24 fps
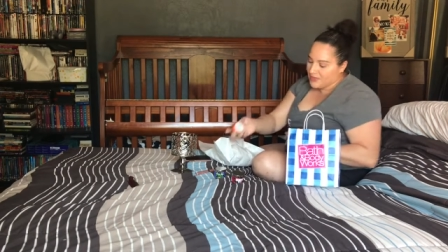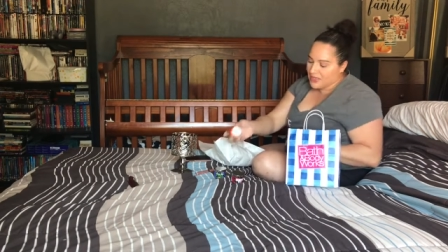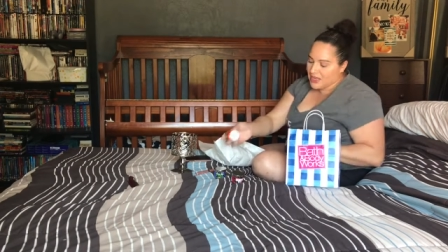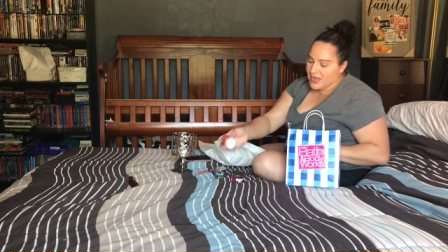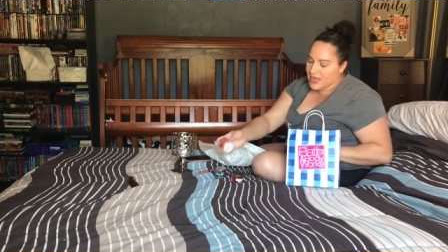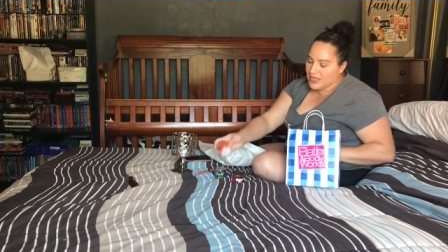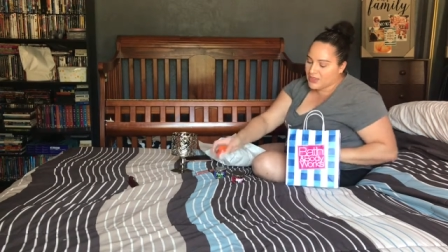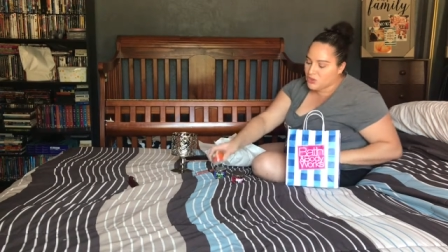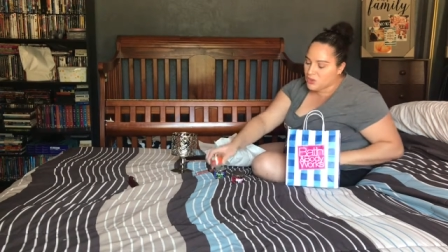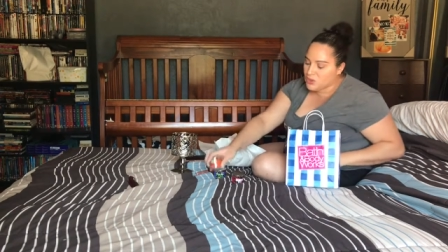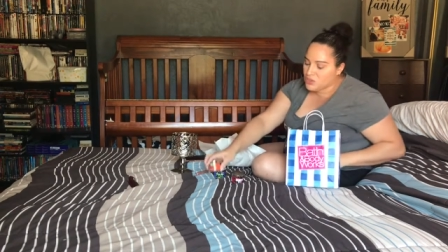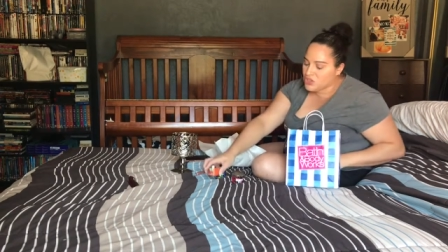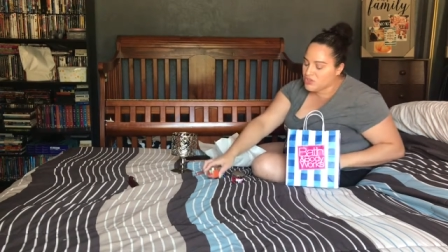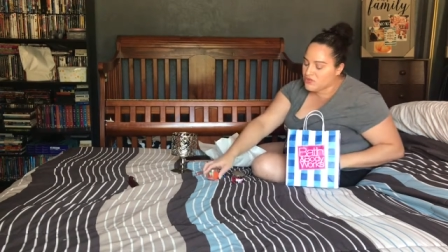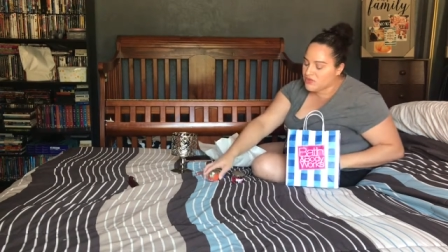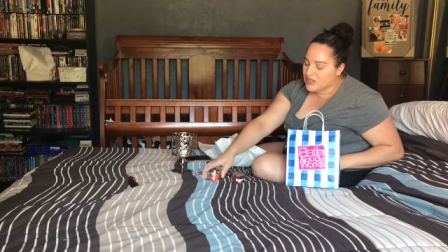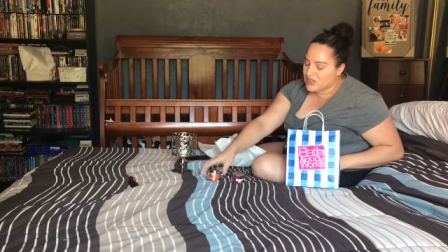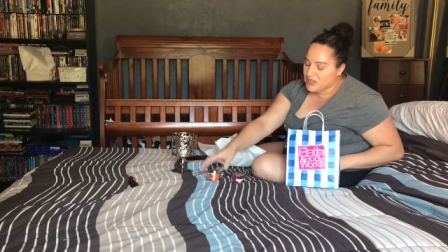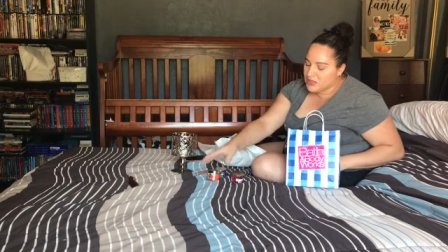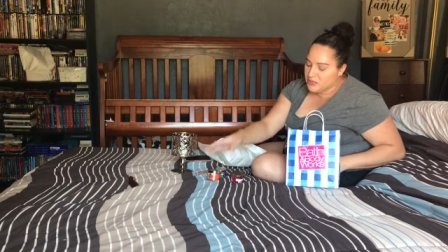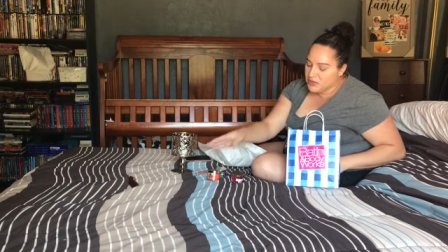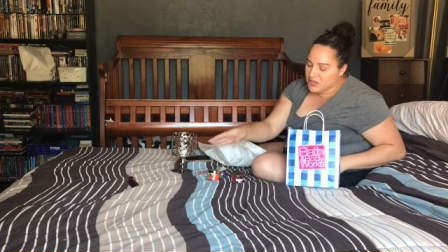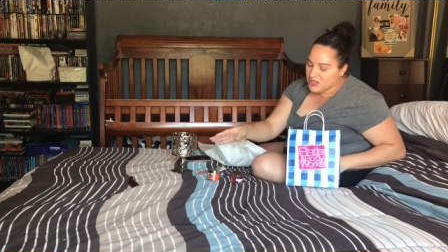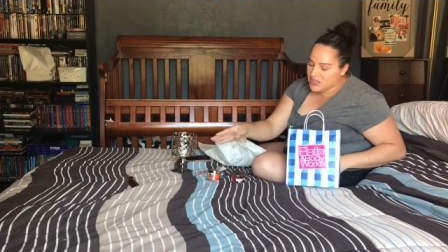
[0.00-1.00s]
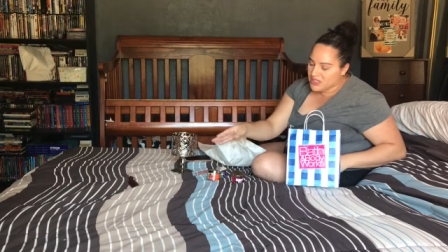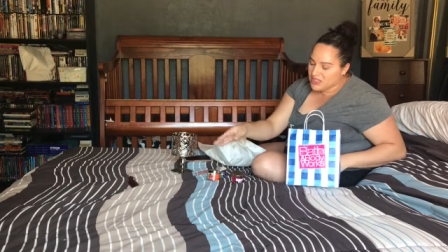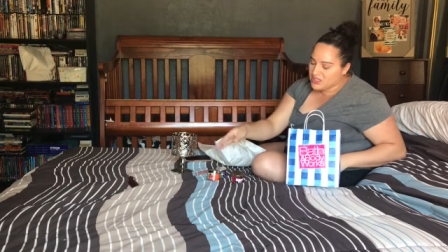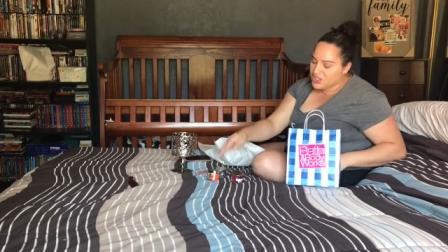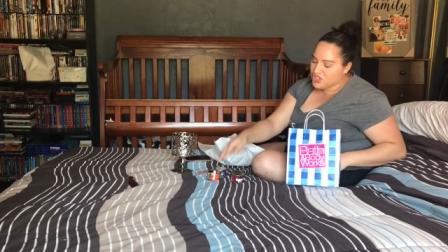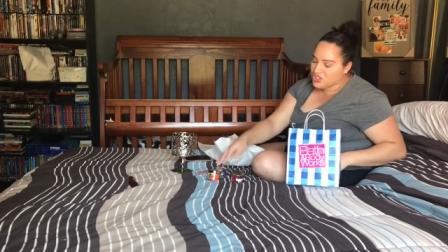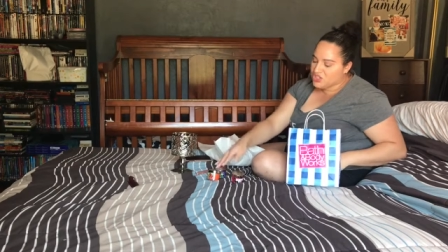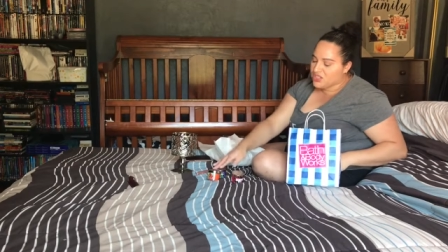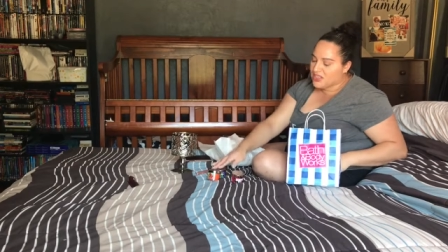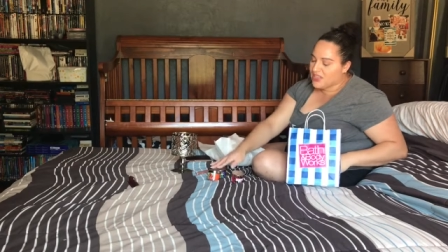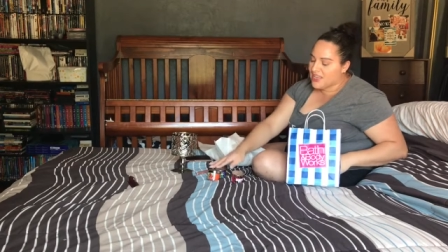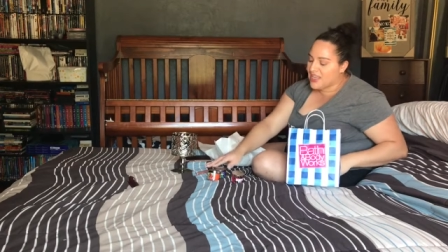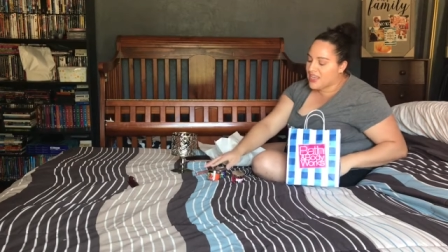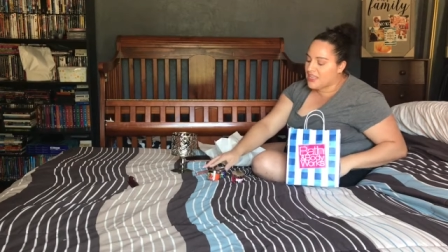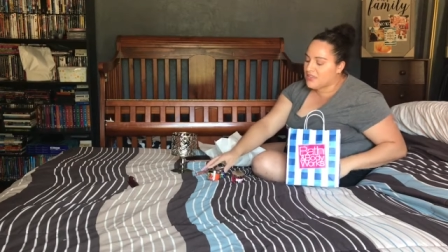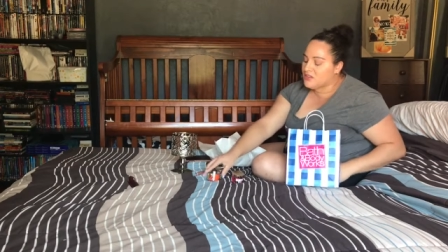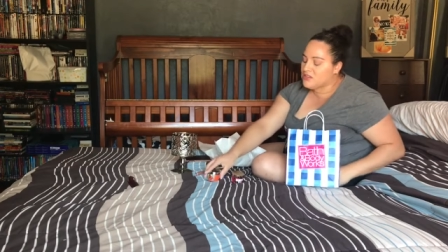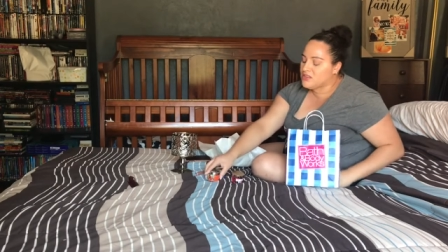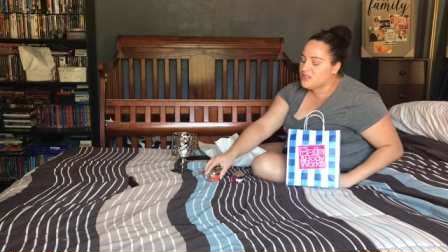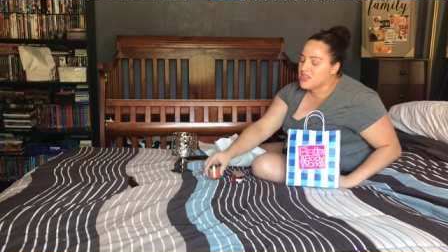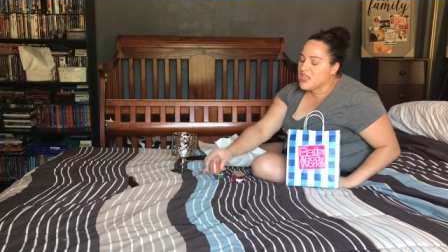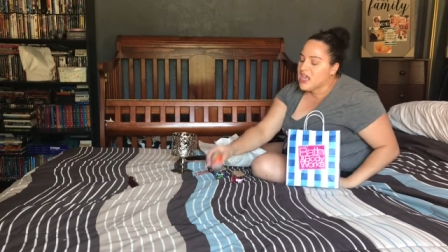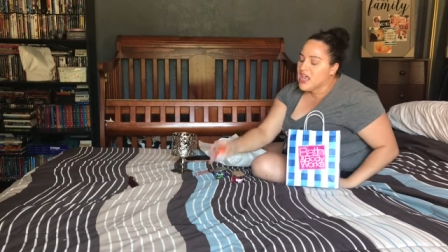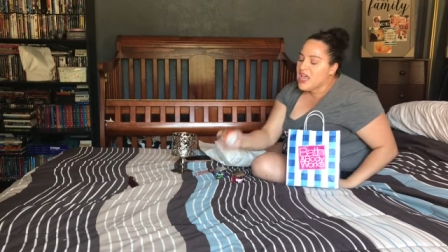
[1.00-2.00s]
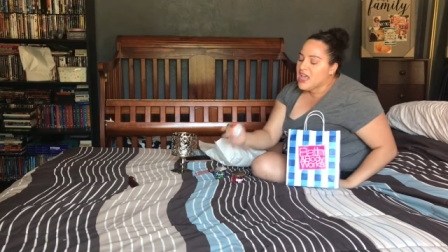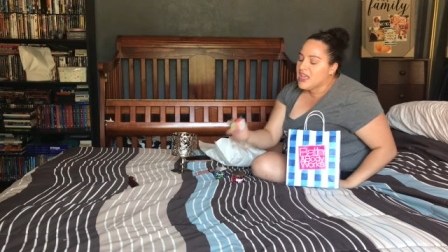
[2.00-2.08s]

I got those three limited edition candles